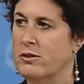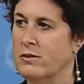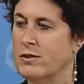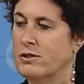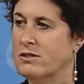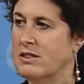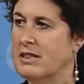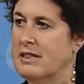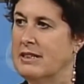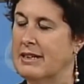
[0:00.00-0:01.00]
the
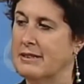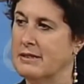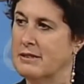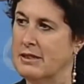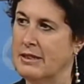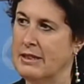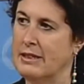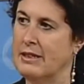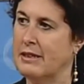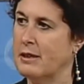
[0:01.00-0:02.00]
university and the
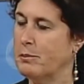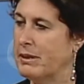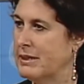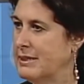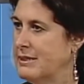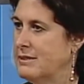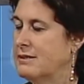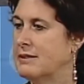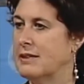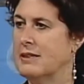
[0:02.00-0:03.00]
city and the
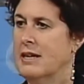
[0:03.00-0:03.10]
police,